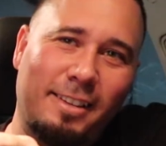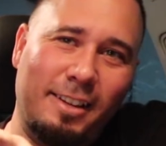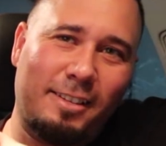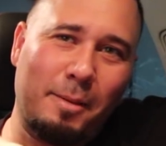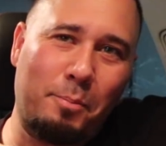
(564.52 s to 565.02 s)

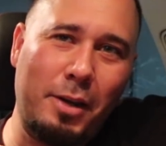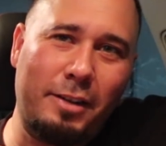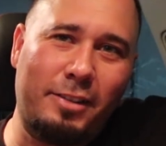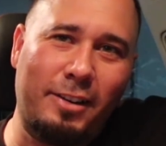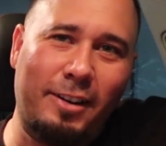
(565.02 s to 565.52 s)
It's a
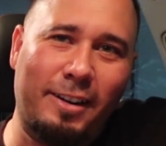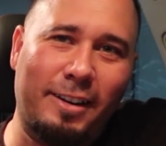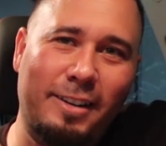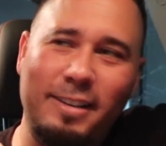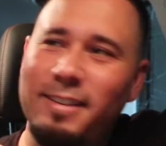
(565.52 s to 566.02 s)

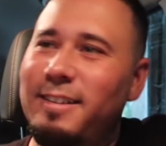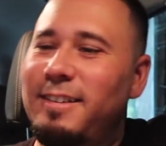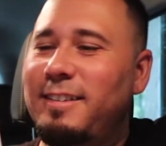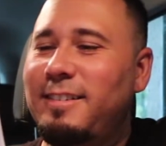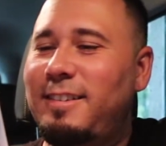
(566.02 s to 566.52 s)
picture.
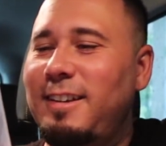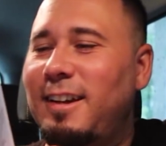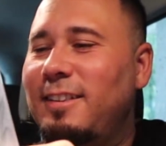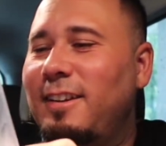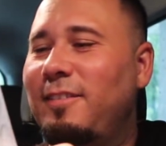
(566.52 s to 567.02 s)
See,
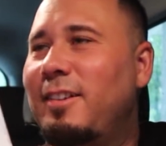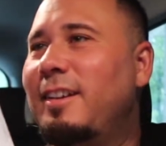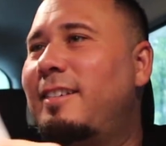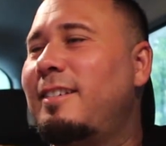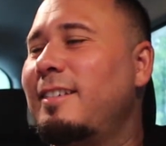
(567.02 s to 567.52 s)
I love
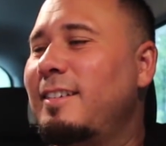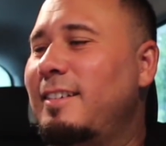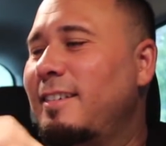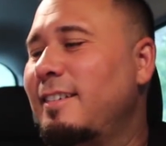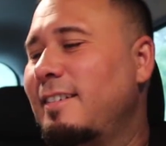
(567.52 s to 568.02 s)
this.
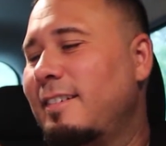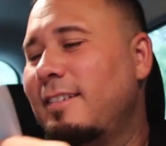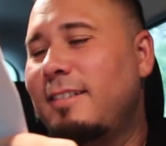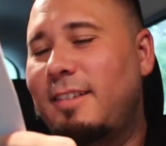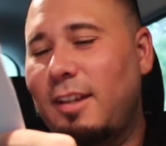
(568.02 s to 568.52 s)

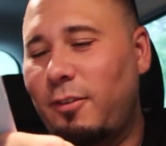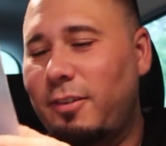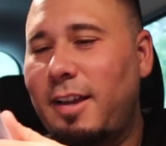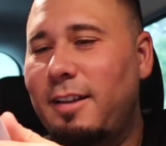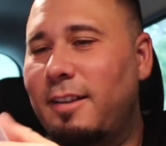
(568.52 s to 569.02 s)
Thanks for
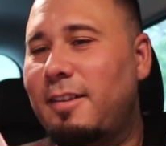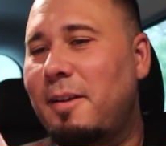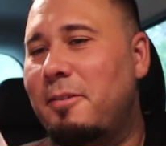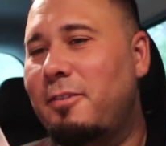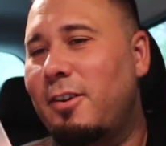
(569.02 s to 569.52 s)
taking the
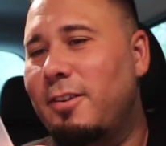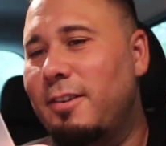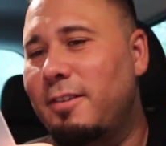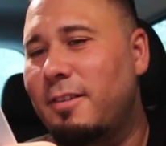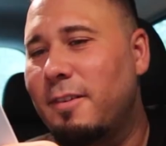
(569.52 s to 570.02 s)
time to draw
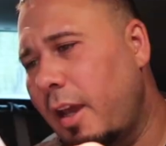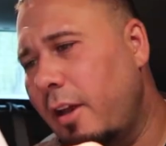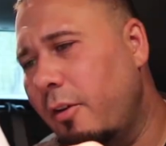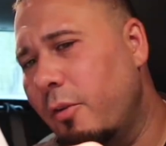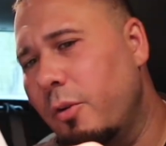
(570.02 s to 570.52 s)
this.
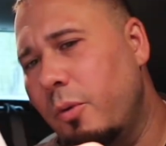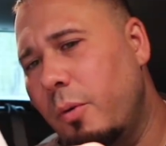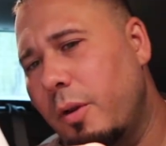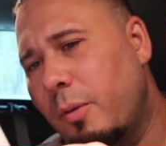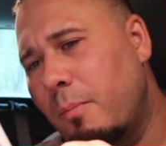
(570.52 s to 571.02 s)
Kangaroo
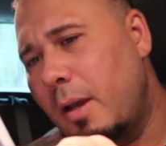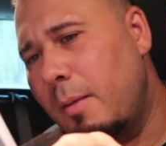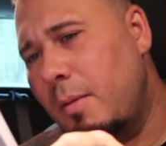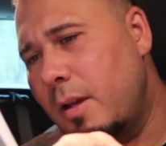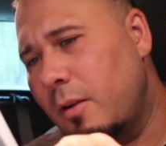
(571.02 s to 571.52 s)
with
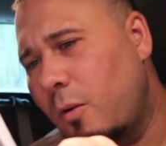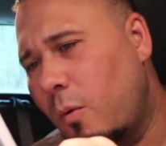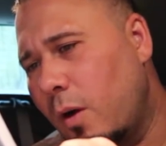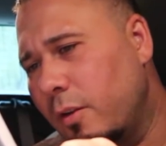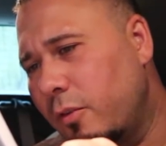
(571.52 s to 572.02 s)
baby and
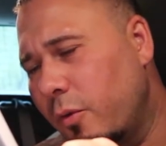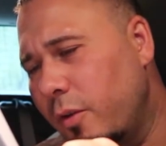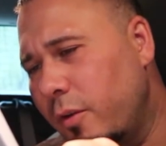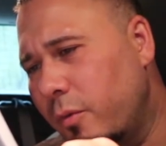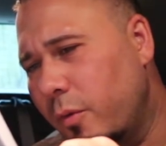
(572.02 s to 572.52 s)
koala
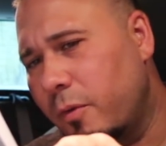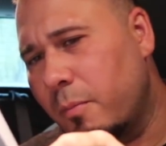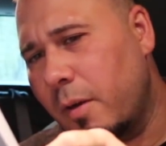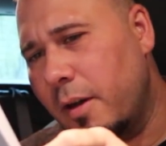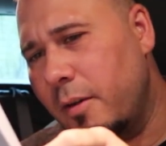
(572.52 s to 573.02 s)
toys was
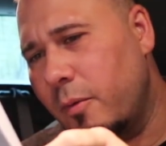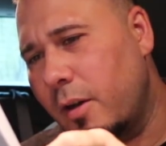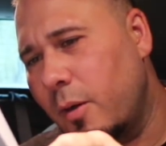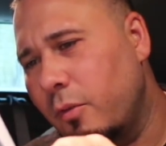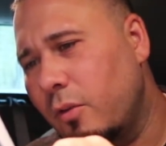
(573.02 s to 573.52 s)
mine
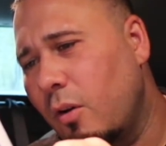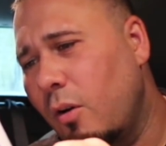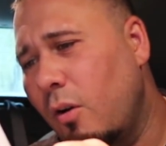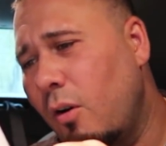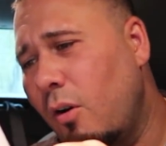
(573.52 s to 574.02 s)
when I was,
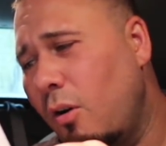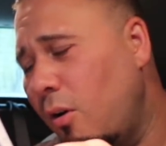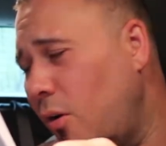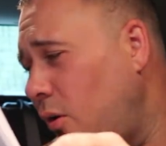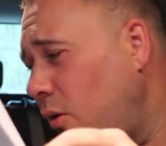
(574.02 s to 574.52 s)

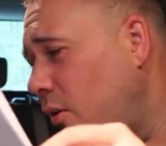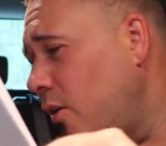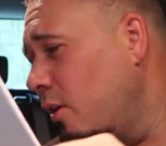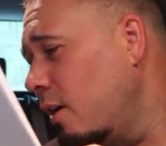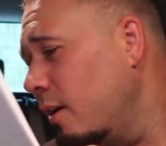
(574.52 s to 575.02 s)
oh,
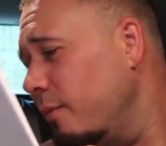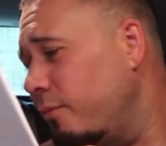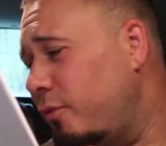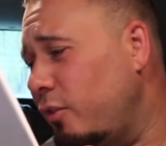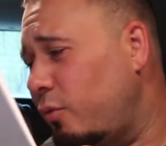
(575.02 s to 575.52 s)

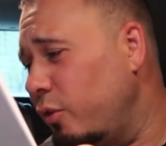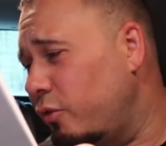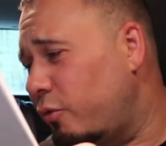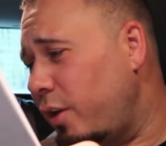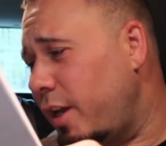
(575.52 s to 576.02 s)
this
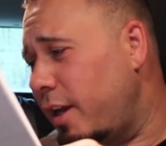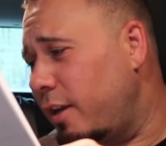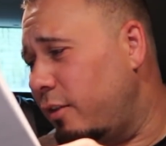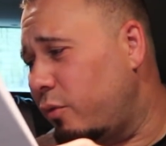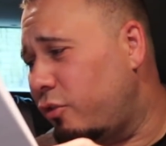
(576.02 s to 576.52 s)
was
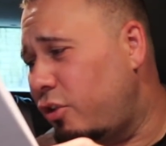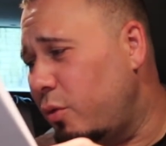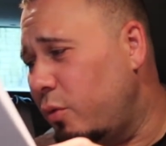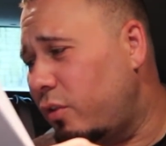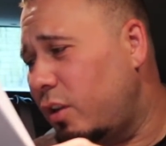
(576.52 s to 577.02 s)
Rhiannon's when
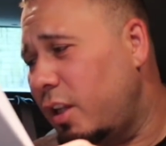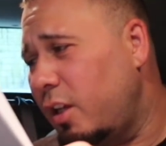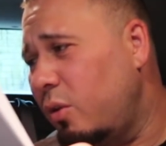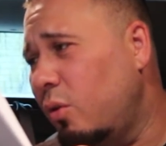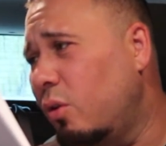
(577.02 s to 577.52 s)
she was
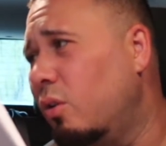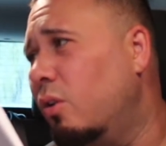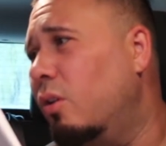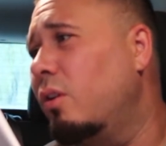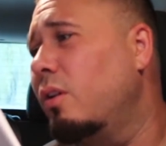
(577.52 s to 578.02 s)

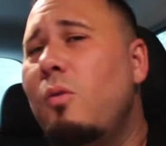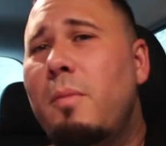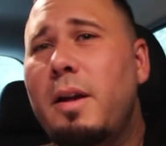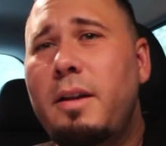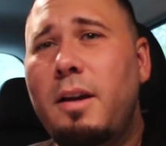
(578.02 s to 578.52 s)
little. Oh
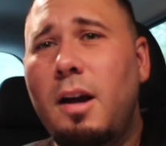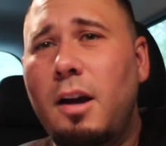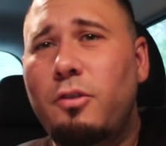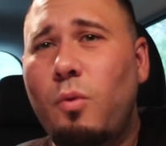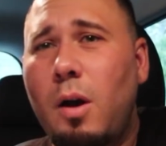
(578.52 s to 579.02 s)
my
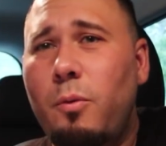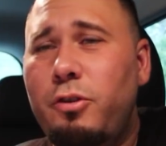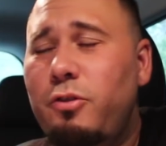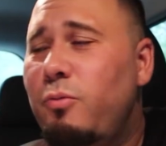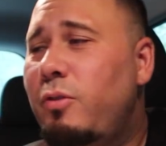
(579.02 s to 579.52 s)
gosh, why
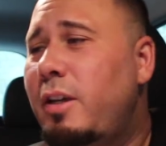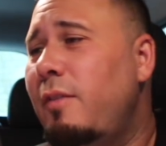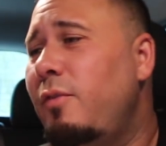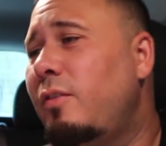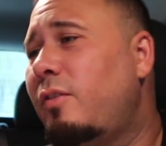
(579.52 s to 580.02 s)
would you
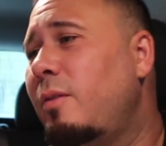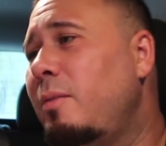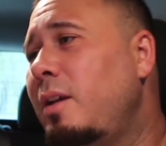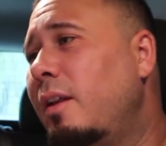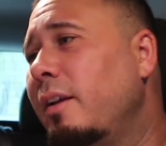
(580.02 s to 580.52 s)
give this to
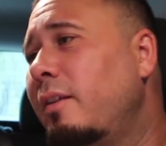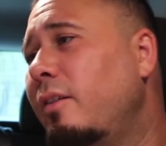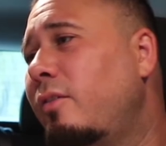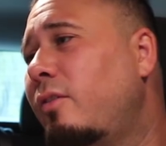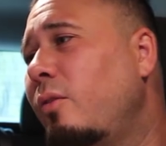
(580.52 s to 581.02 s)
me? Like,
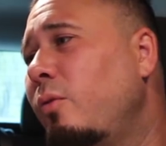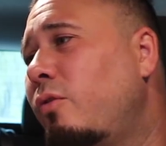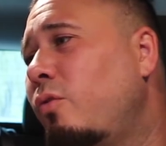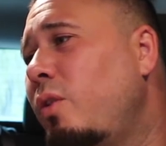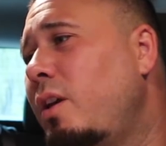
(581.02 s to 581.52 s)
that's so
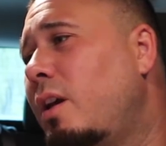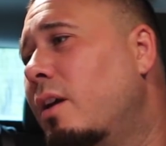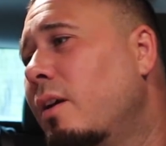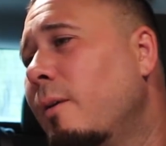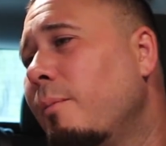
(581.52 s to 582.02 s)
sweet.
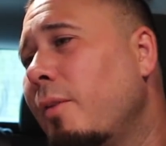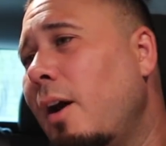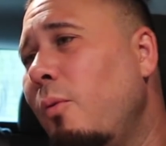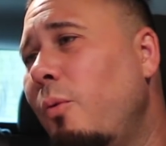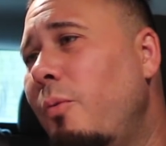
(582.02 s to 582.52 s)

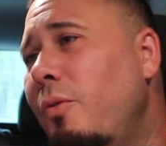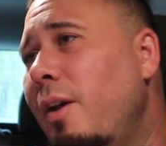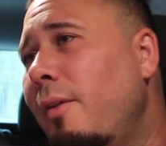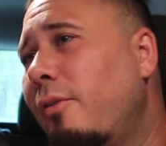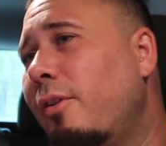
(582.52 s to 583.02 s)
I will
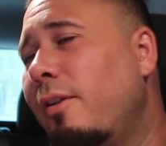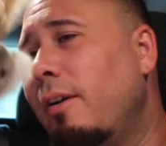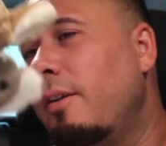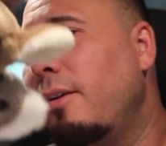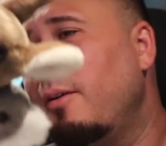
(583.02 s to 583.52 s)

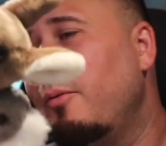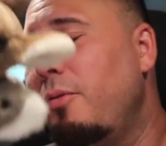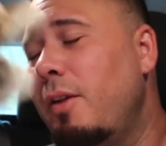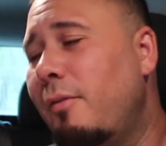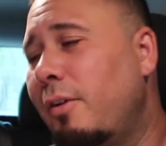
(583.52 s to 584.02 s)
never, I will
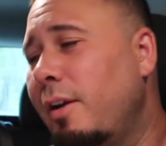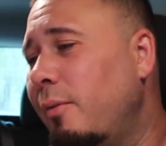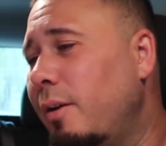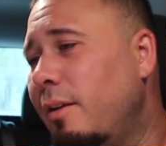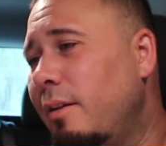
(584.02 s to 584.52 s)
never
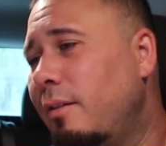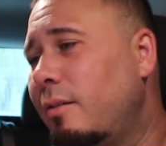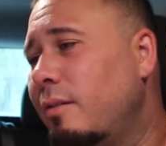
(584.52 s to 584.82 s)
get rid of this.